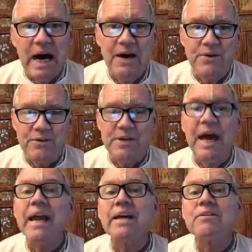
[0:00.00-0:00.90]
Either you
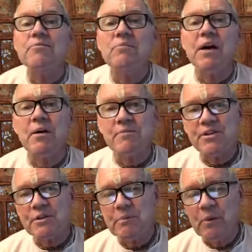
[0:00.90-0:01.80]
get it, become
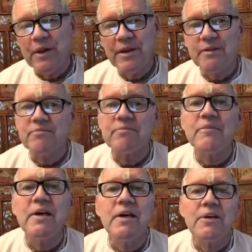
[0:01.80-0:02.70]
disappointed,
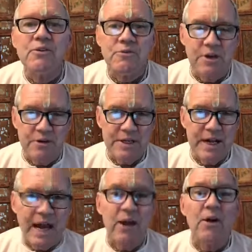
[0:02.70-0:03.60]
which results
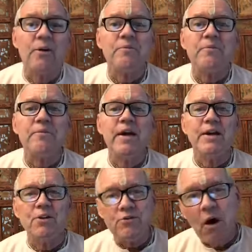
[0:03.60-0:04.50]
in anger.
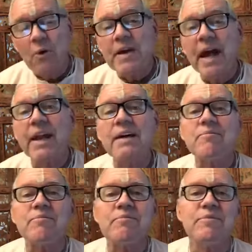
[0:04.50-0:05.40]
You don't get it,
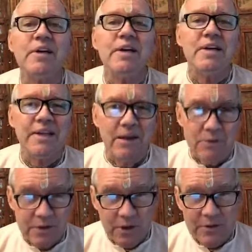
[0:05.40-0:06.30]
that
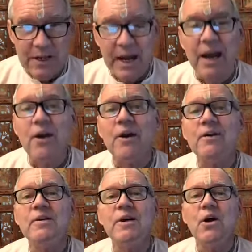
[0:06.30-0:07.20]
results in anger.
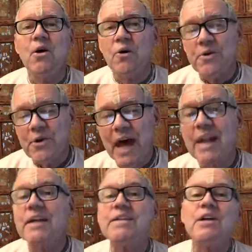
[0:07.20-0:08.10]
Or you
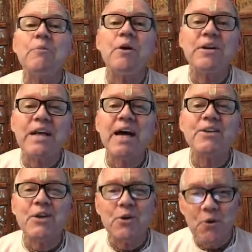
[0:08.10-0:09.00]
get it and someone
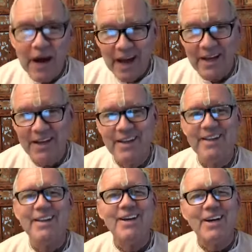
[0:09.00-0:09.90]
takes it away.
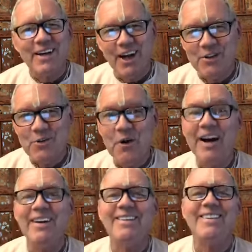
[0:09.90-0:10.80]
Guess
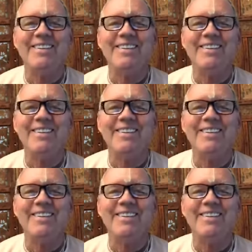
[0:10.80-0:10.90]
what?